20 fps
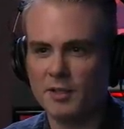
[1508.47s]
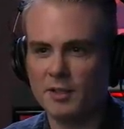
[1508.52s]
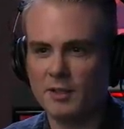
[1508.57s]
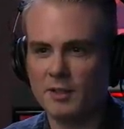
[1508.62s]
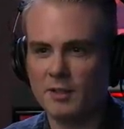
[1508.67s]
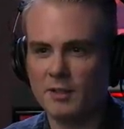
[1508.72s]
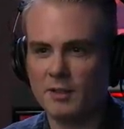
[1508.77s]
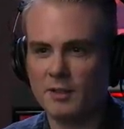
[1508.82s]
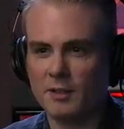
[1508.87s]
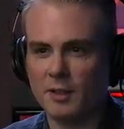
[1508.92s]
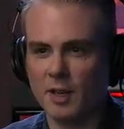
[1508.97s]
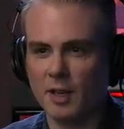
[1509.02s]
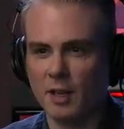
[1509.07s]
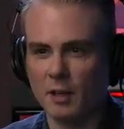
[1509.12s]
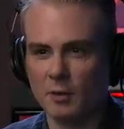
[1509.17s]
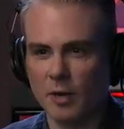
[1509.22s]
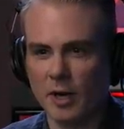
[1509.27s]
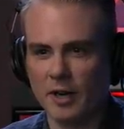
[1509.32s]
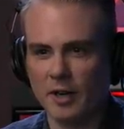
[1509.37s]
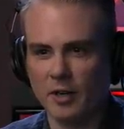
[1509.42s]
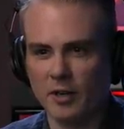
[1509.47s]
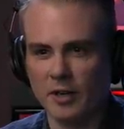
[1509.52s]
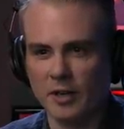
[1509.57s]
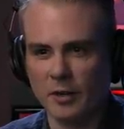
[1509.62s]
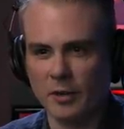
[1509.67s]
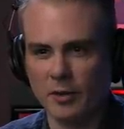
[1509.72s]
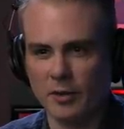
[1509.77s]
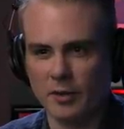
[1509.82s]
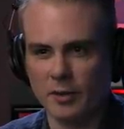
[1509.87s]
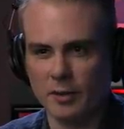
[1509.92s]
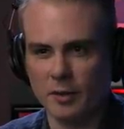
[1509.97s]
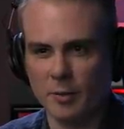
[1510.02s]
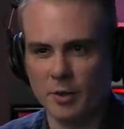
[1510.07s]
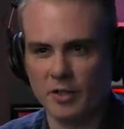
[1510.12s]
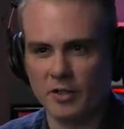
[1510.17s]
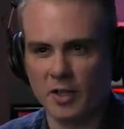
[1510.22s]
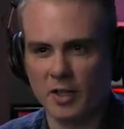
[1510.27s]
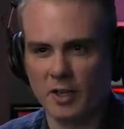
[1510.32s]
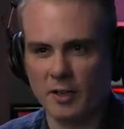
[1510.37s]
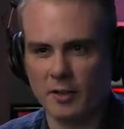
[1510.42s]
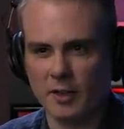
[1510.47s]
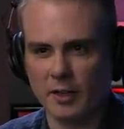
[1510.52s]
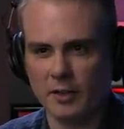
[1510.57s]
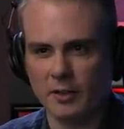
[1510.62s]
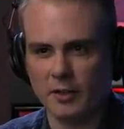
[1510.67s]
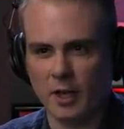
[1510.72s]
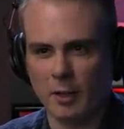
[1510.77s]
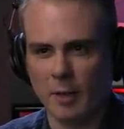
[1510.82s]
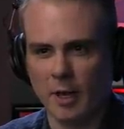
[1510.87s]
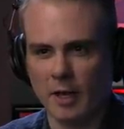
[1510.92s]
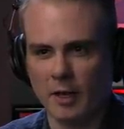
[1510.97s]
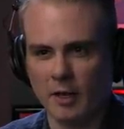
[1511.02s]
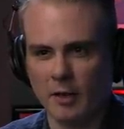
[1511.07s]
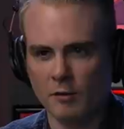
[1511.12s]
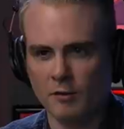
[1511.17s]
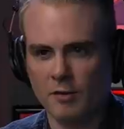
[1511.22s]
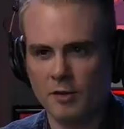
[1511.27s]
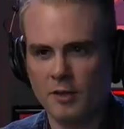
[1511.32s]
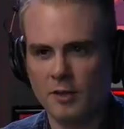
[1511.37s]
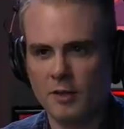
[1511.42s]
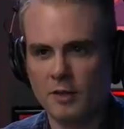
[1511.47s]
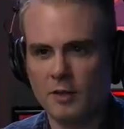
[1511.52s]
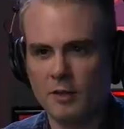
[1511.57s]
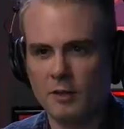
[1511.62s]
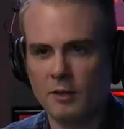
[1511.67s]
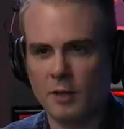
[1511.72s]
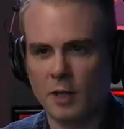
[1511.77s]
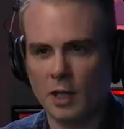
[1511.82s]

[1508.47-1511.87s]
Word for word: Okay. Right here near the big city that I just came out of. Yeah.